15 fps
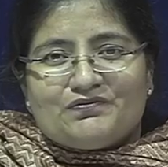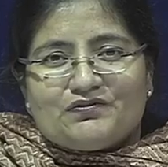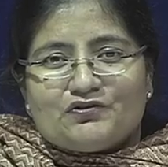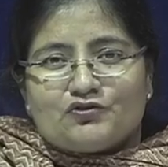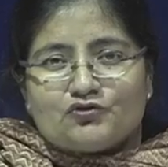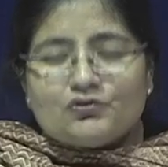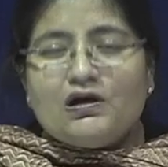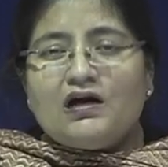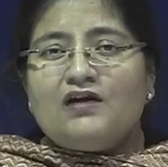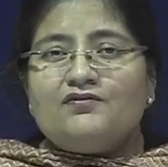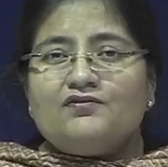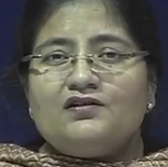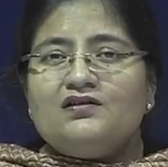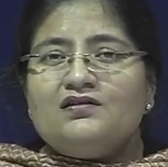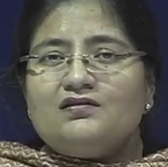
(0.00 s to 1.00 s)
So
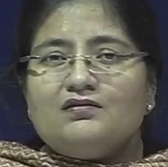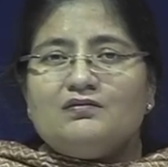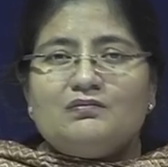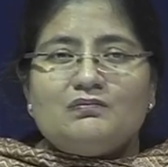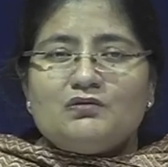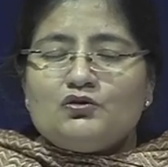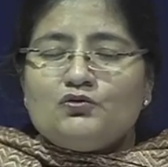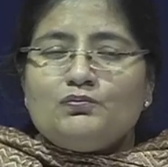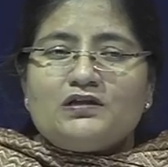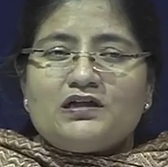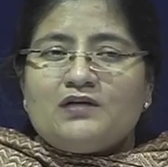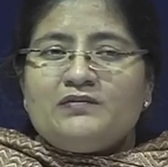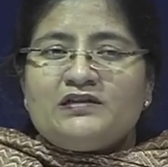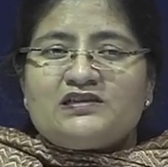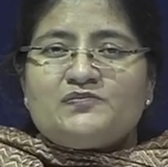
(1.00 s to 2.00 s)
after you
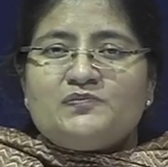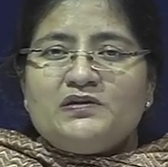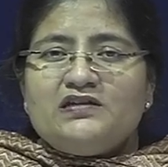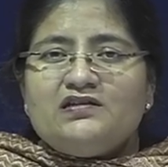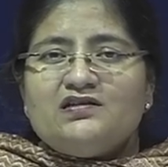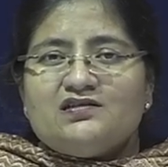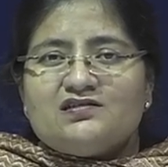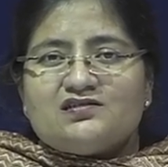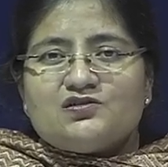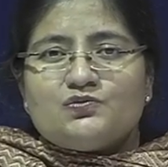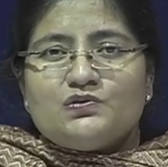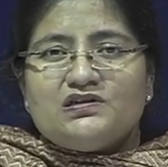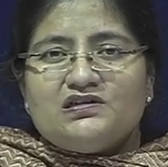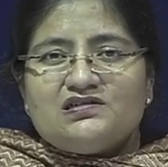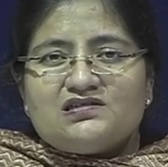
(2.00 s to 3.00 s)
become experienced
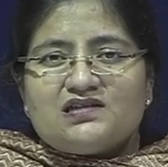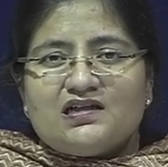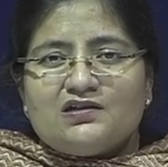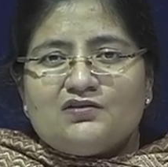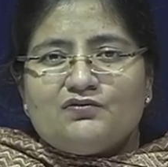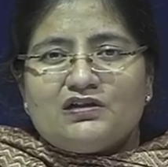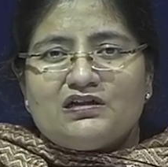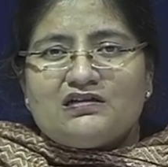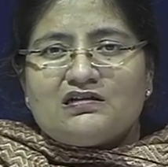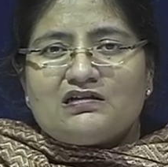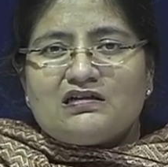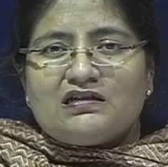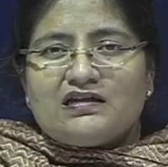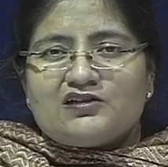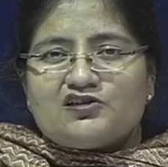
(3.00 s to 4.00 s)
with this kind of data
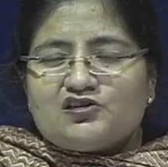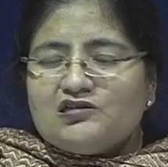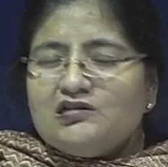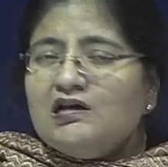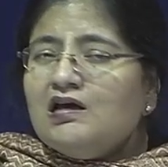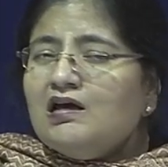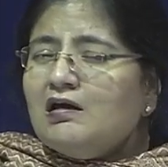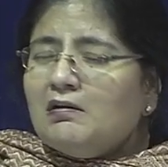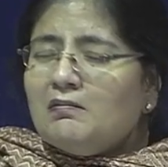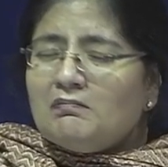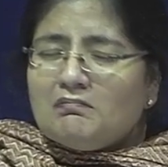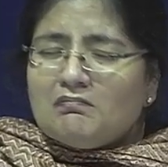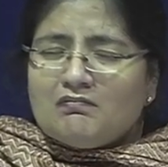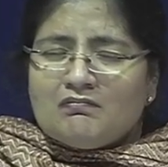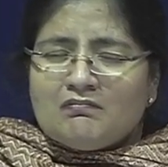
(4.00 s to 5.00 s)
collection,
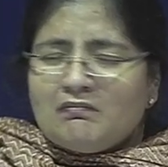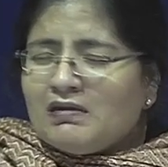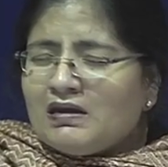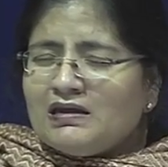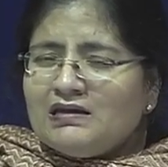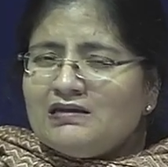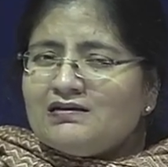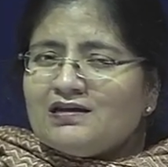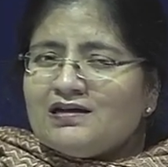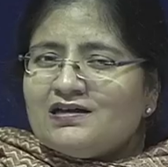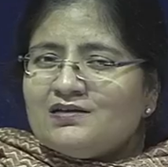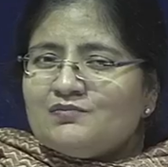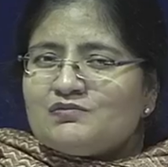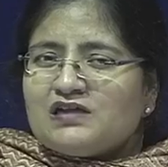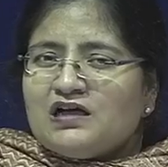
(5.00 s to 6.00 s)
many
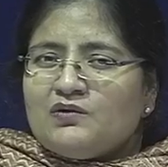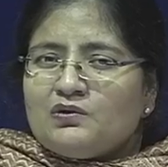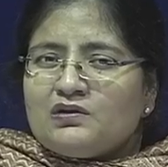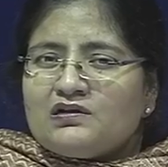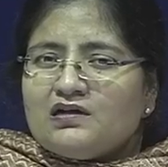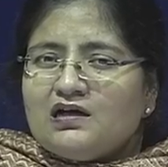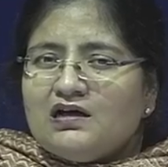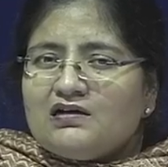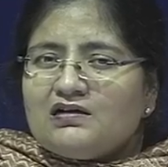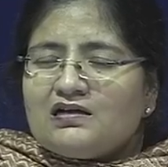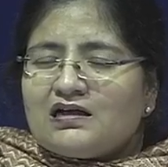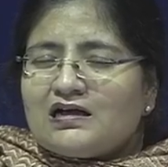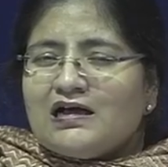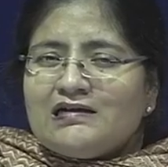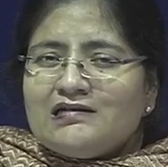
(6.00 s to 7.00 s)
times our
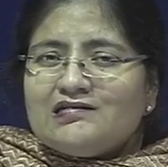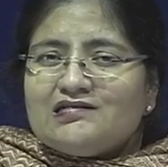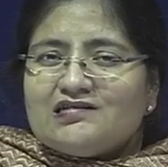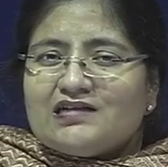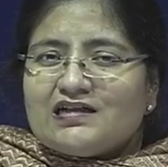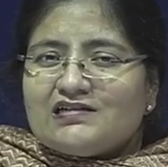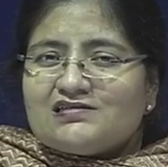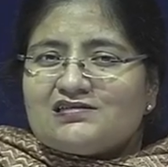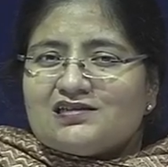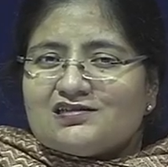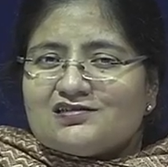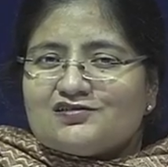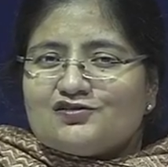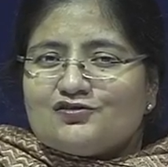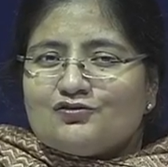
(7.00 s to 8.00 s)
gut tells
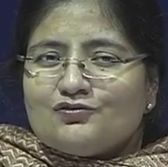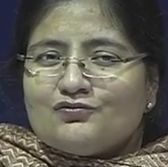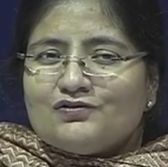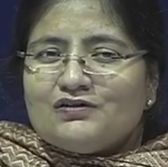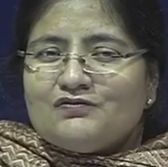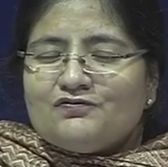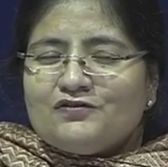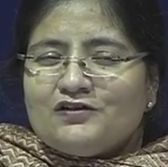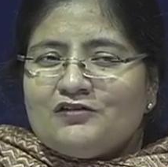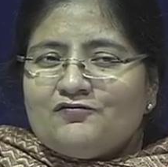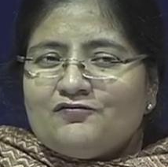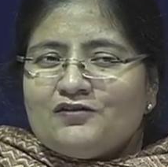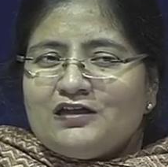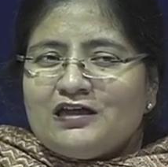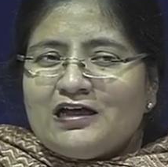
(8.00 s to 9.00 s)
us,
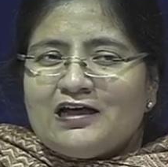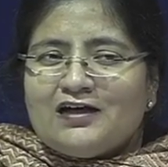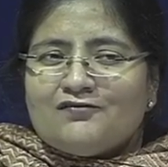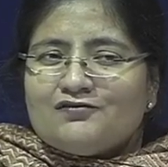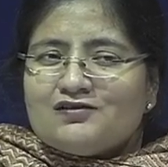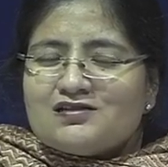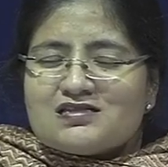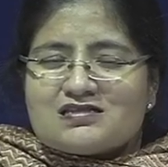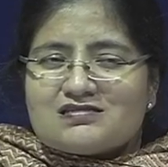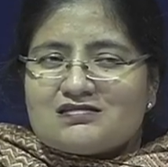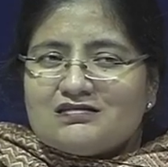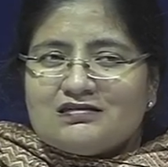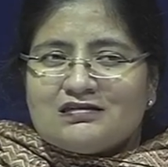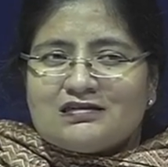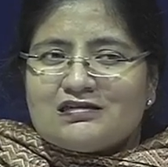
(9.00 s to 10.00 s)
we have this
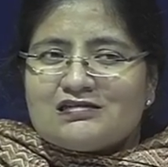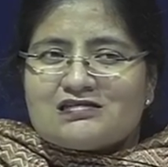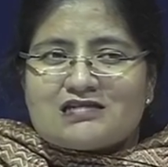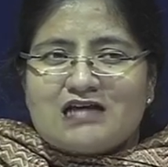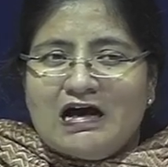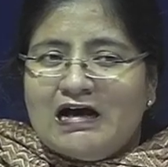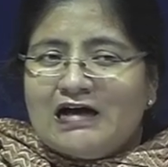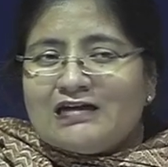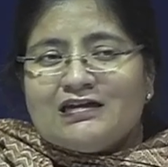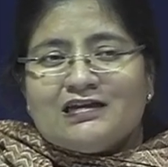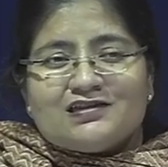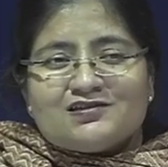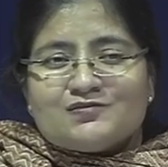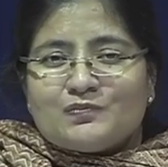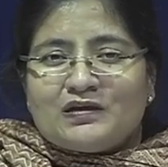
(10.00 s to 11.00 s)

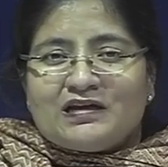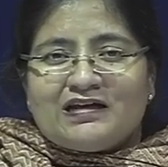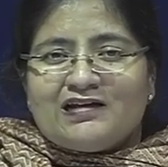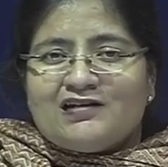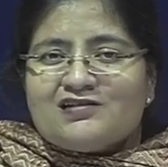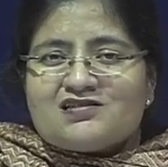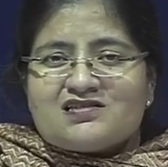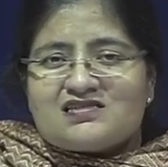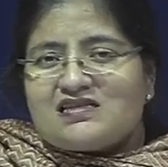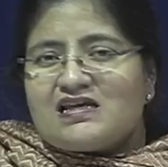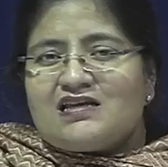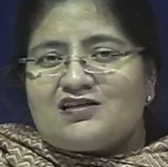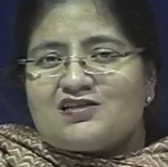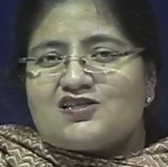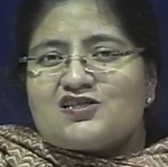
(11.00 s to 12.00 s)
unexplained
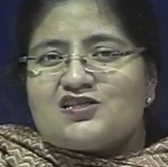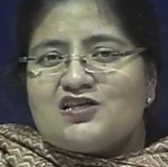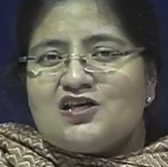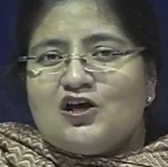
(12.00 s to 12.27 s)
sense